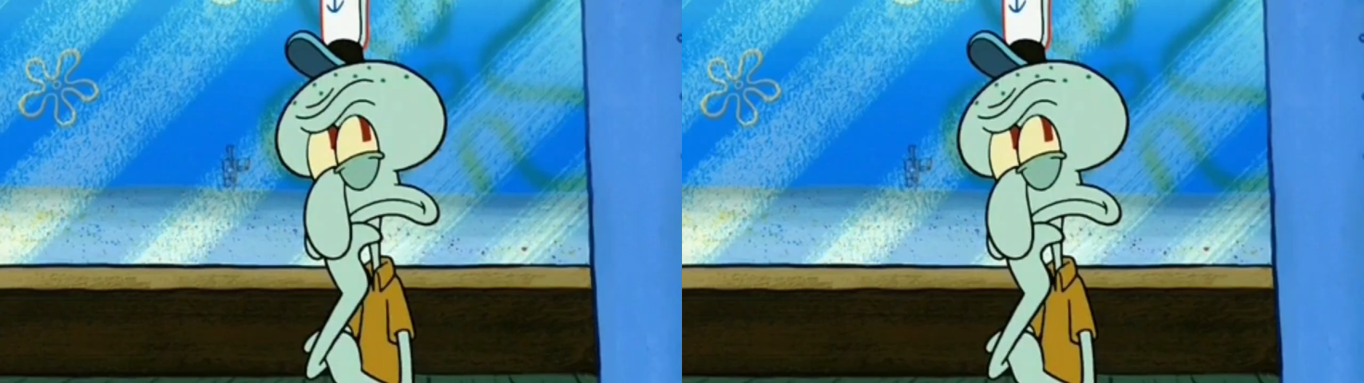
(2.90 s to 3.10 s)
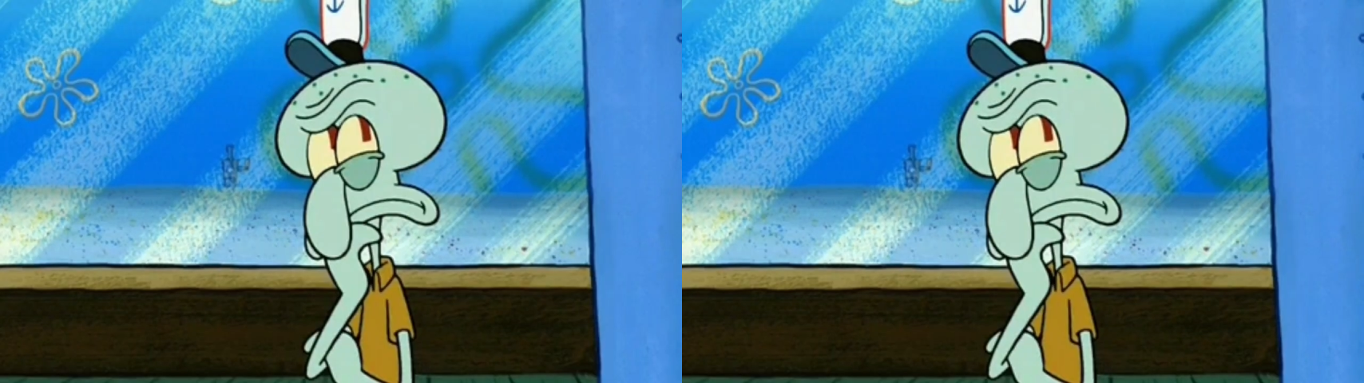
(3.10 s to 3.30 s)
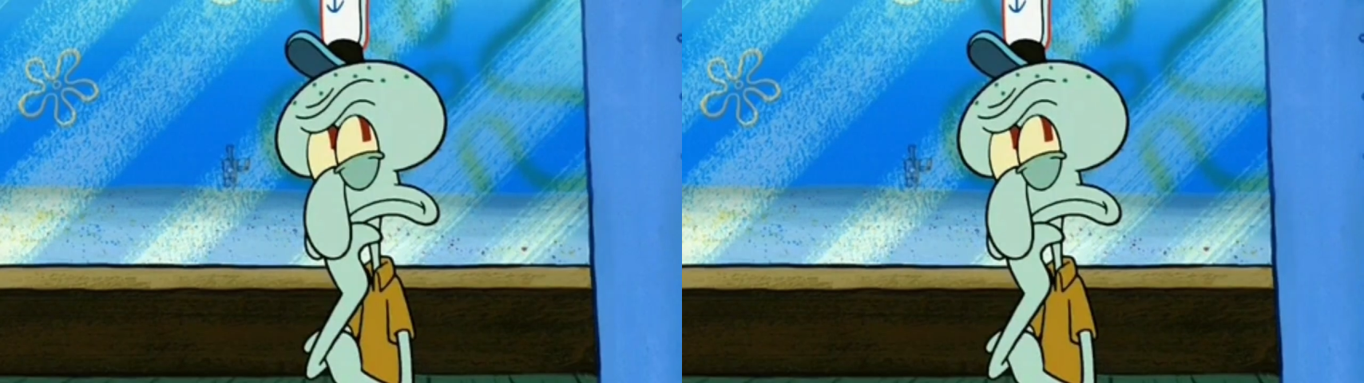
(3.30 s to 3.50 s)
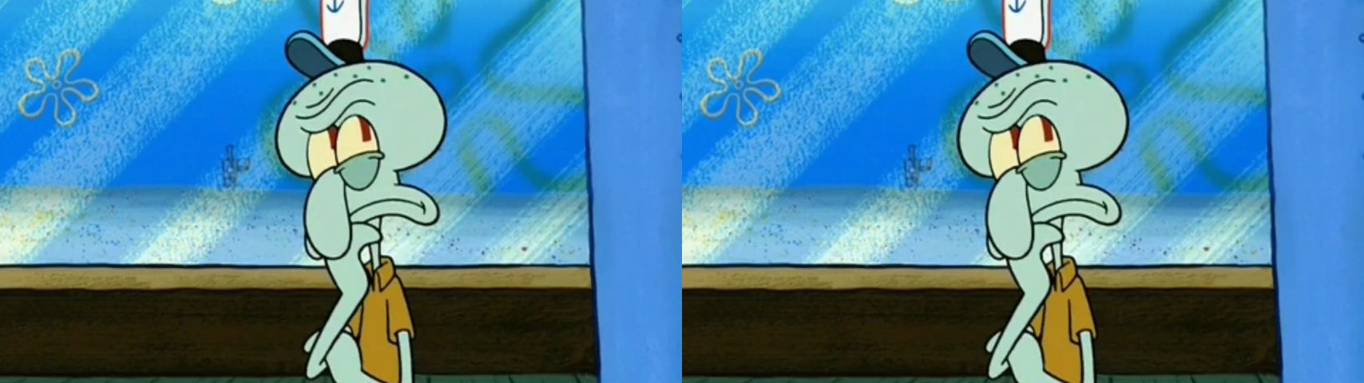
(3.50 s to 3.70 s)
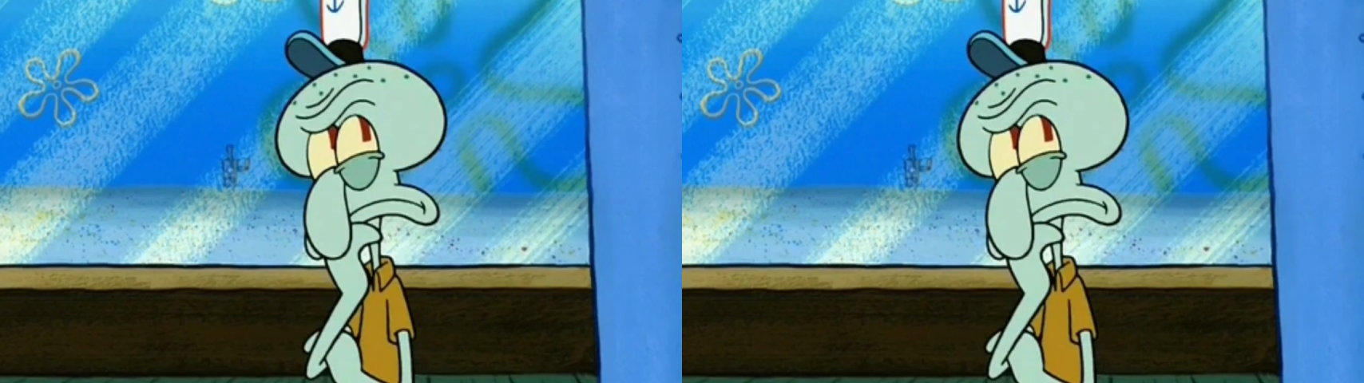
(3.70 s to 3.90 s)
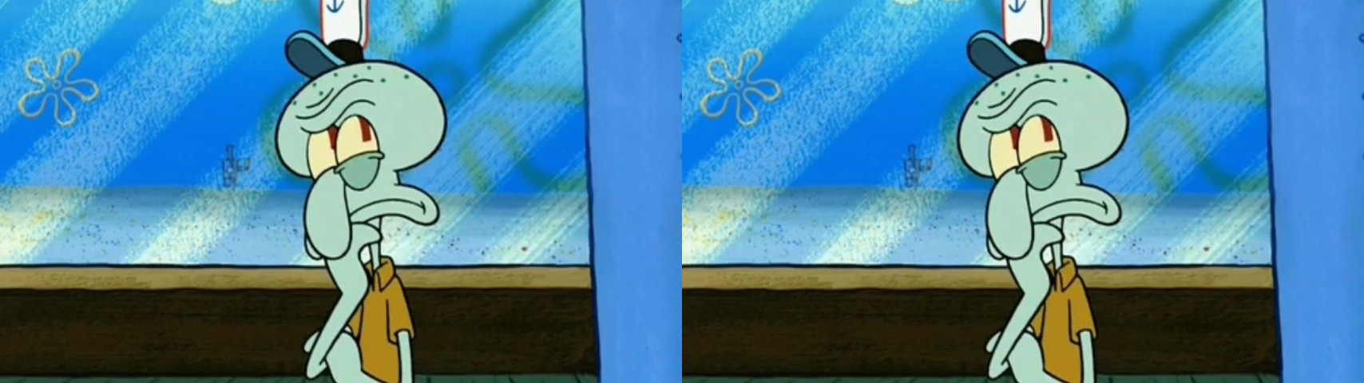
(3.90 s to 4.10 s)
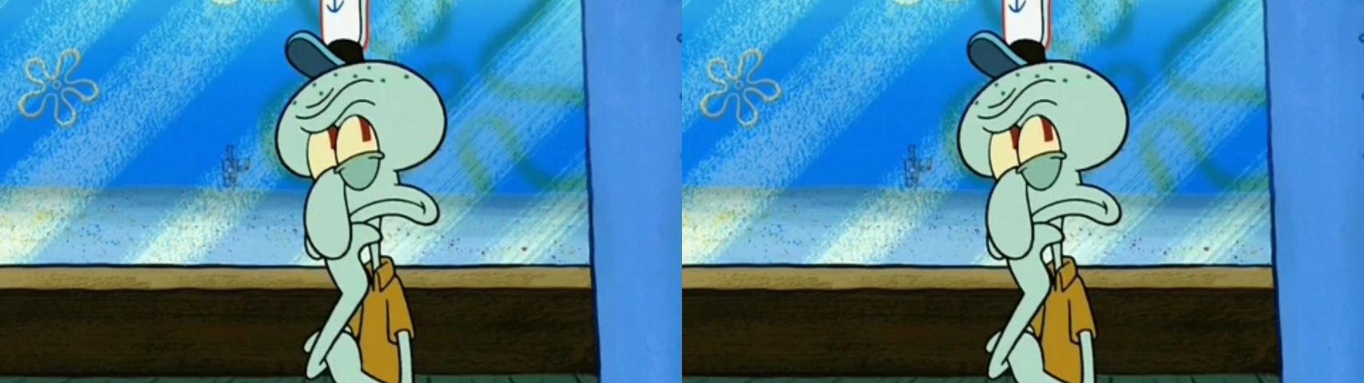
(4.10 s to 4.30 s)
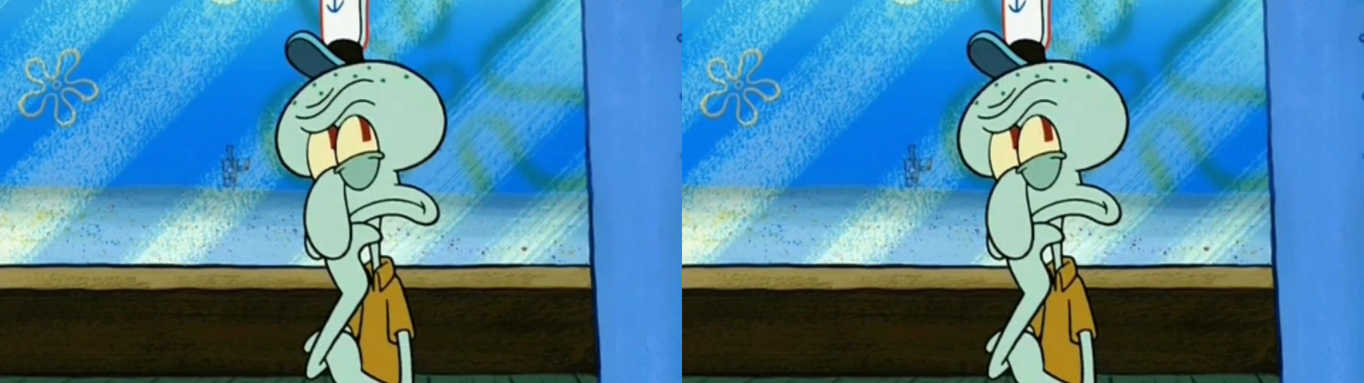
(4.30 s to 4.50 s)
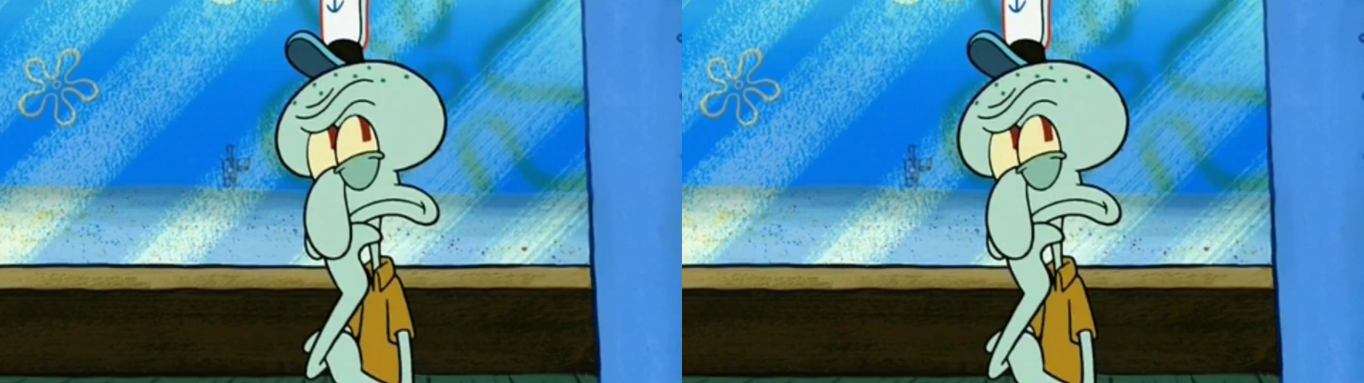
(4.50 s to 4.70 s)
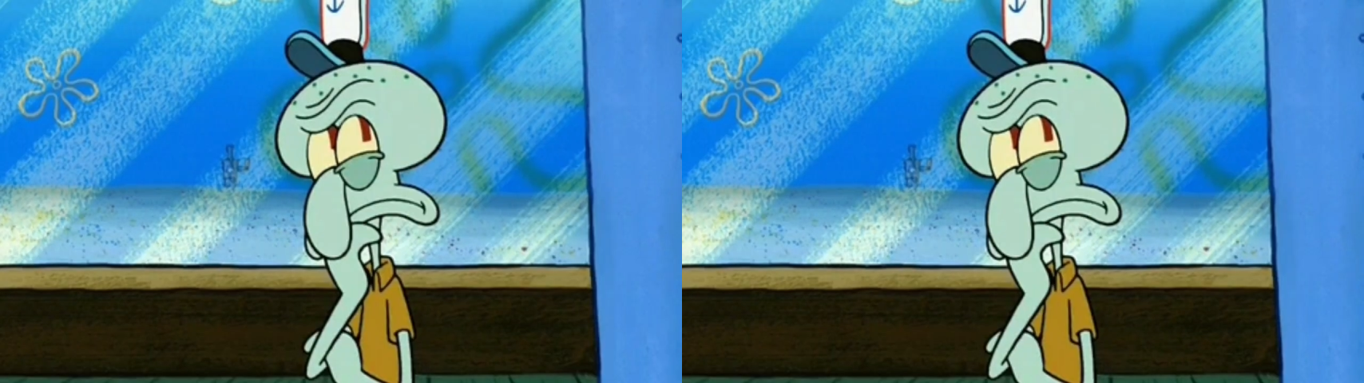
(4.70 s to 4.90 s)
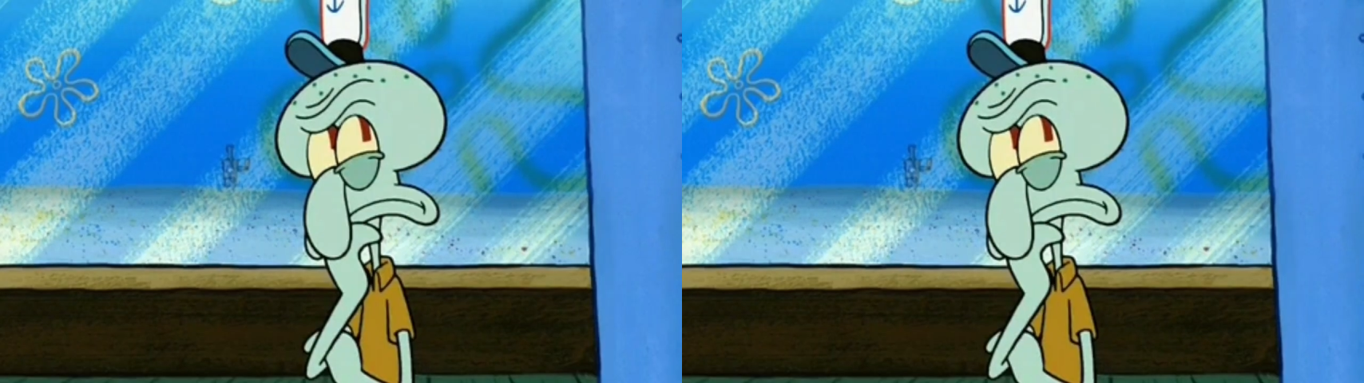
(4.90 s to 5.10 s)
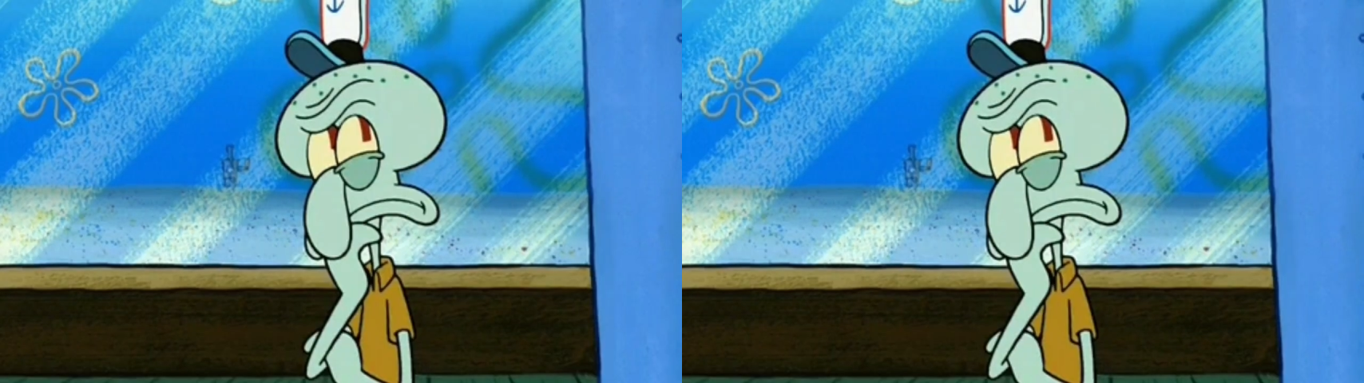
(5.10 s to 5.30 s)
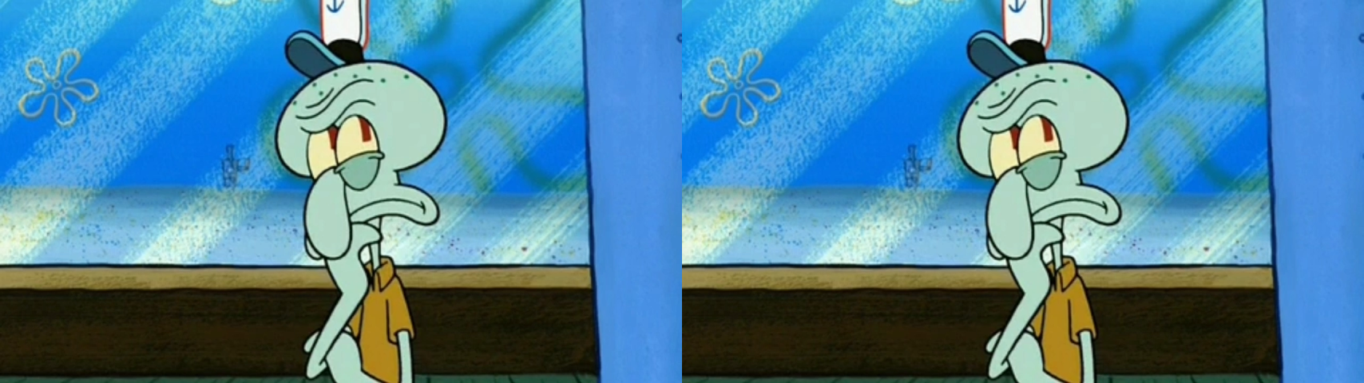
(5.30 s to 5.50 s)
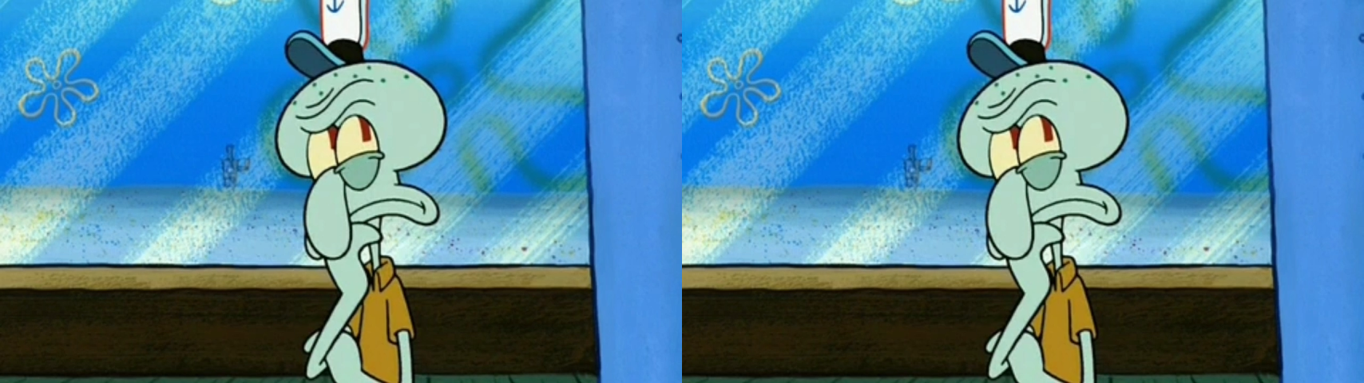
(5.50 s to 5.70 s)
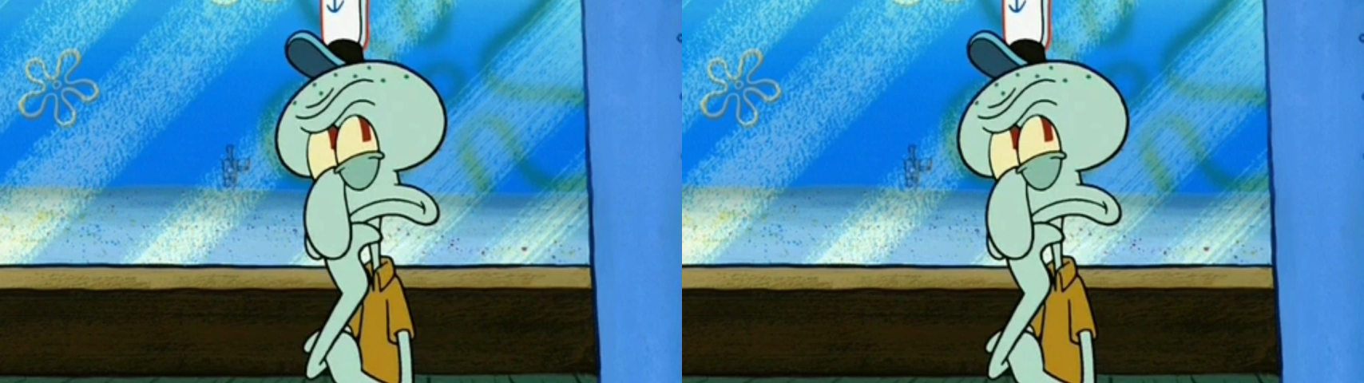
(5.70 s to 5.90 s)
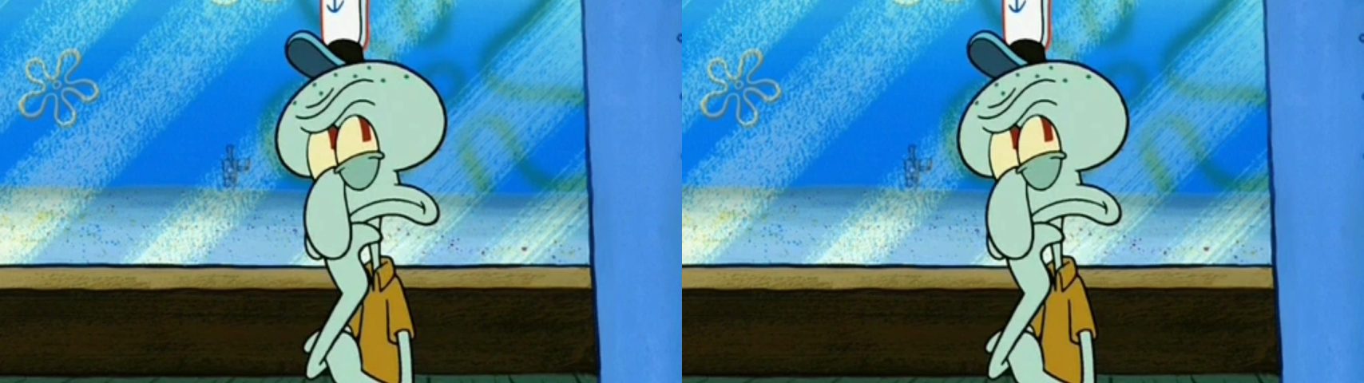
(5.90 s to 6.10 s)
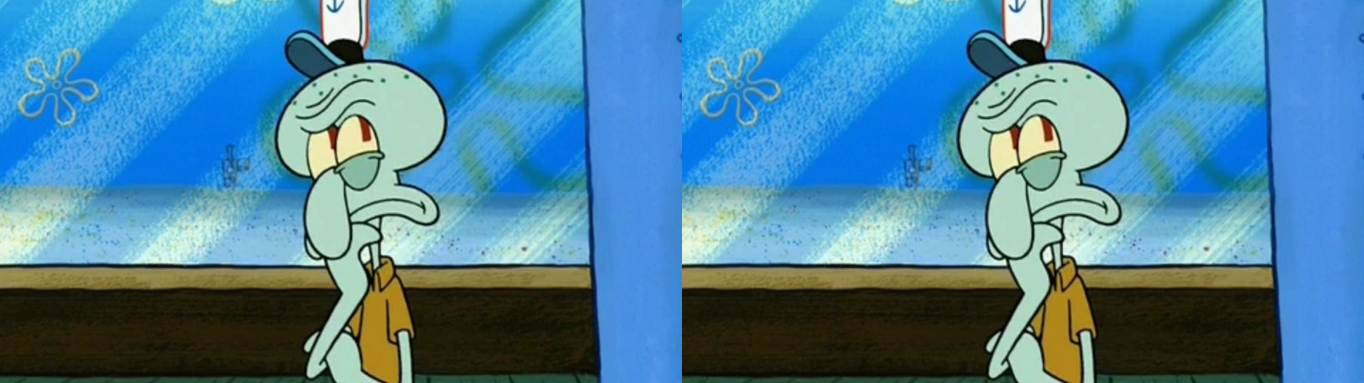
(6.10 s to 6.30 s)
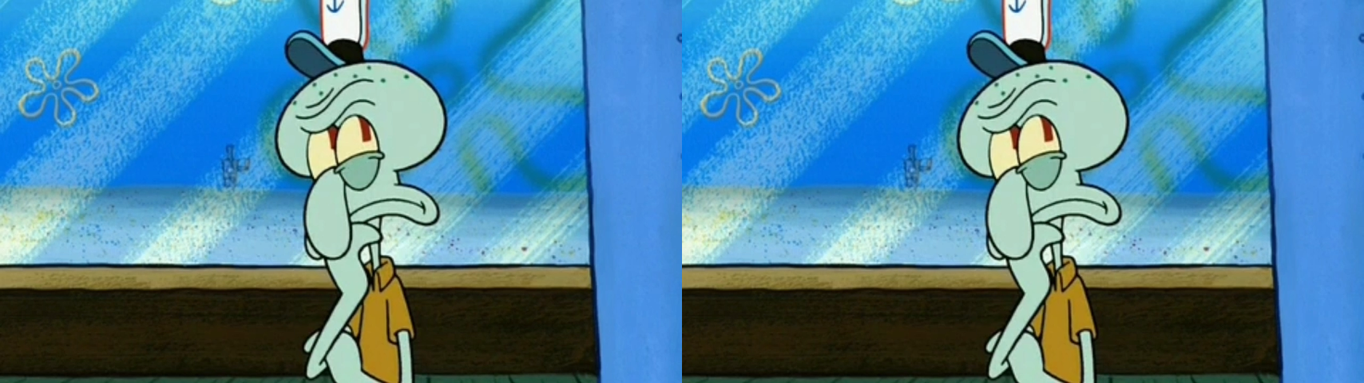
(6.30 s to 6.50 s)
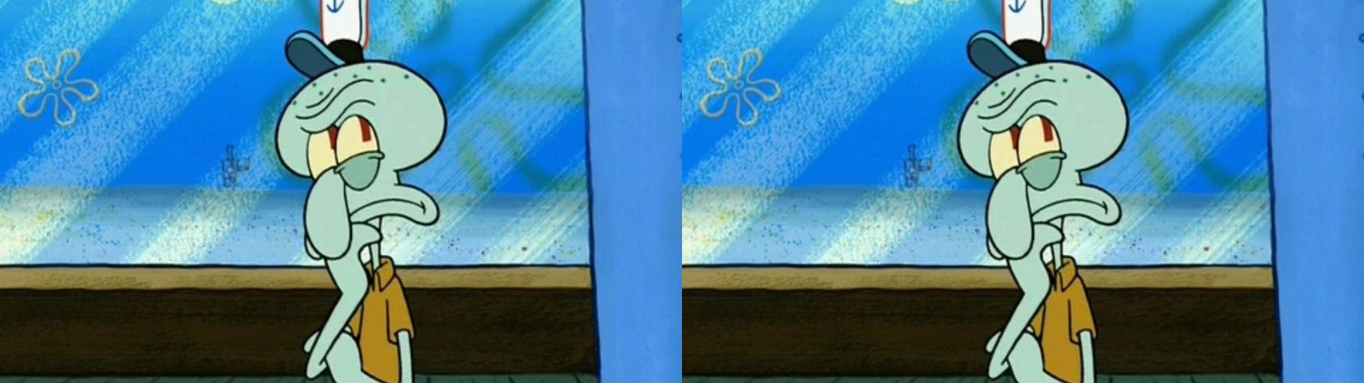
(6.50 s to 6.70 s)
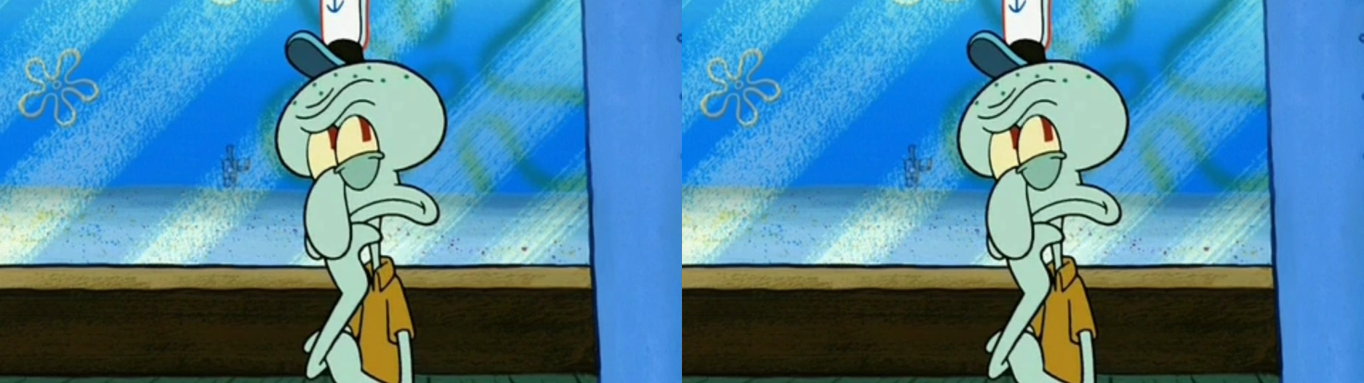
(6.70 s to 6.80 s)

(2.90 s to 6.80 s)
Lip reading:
[unreadable: no face in view]